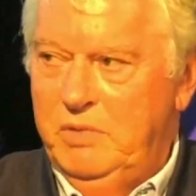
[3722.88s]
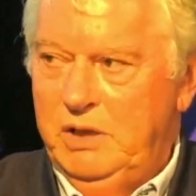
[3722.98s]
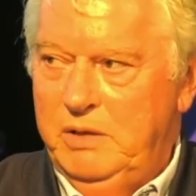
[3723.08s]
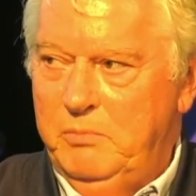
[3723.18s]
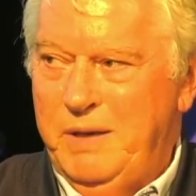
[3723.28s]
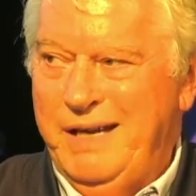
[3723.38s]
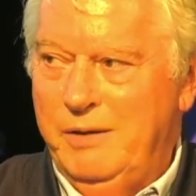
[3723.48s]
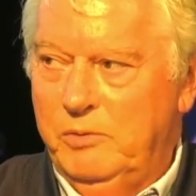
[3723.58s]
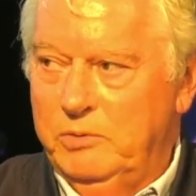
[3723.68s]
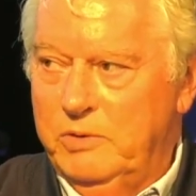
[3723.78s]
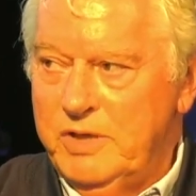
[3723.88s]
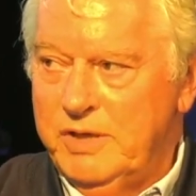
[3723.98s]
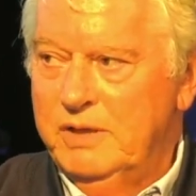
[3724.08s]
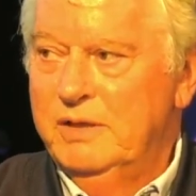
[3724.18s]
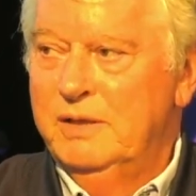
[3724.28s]
million pounds
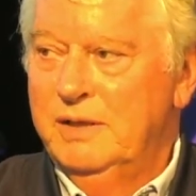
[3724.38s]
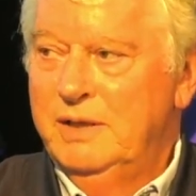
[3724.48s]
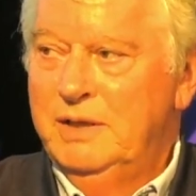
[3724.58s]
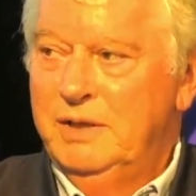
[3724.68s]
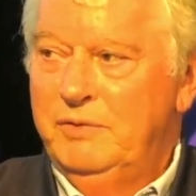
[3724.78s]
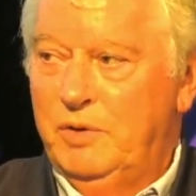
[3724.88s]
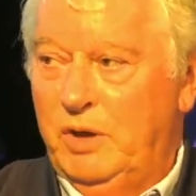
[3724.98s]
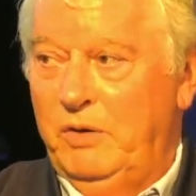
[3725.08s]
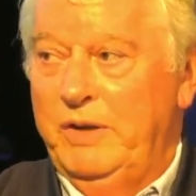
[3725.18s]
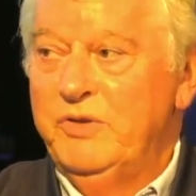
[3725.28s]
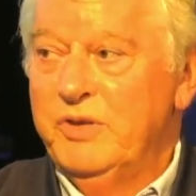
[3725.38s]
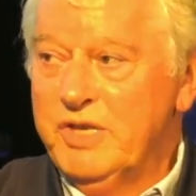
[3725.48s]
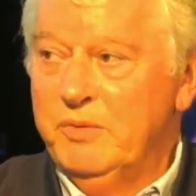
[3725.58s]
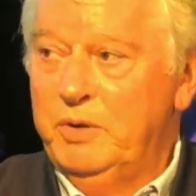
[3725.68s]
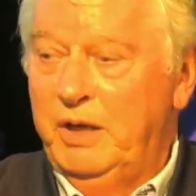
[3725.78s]
for our engine
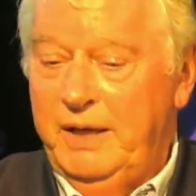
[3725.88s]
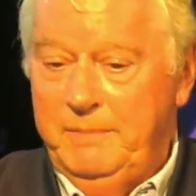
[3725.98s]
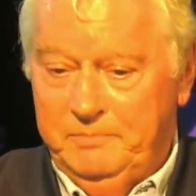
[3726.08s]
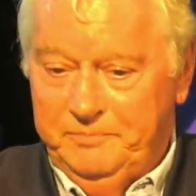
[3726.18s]
supply.